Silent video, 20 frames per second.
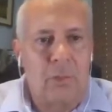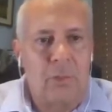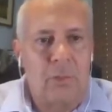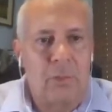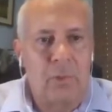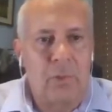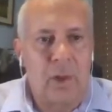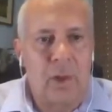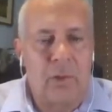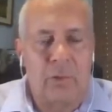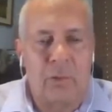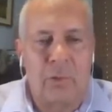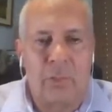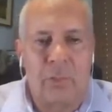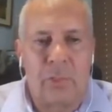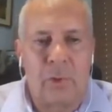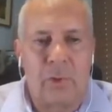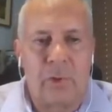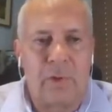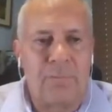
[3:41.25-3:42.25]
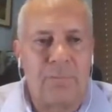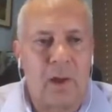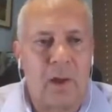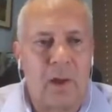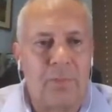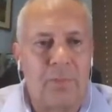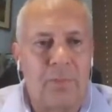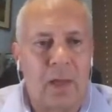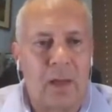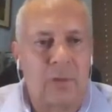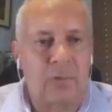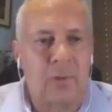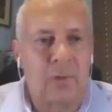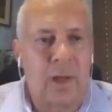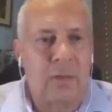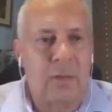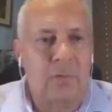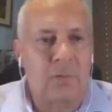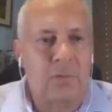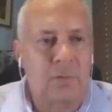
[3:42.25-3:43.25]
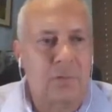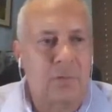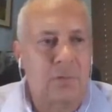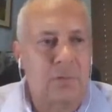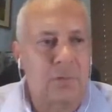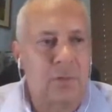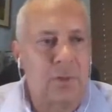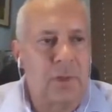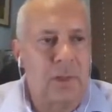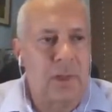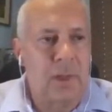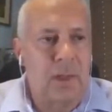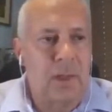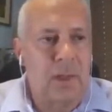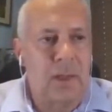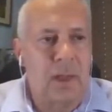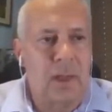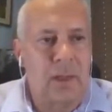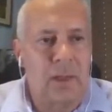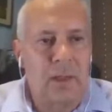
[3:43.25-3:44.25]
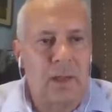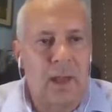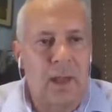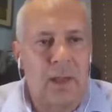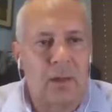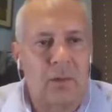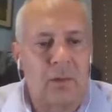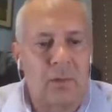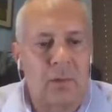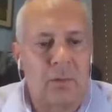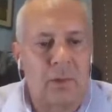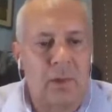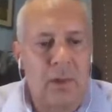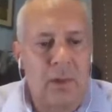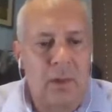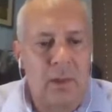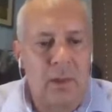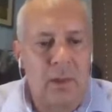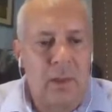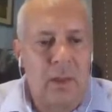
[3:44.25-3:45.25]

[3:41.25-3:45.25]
335,000 ounces in the indicated category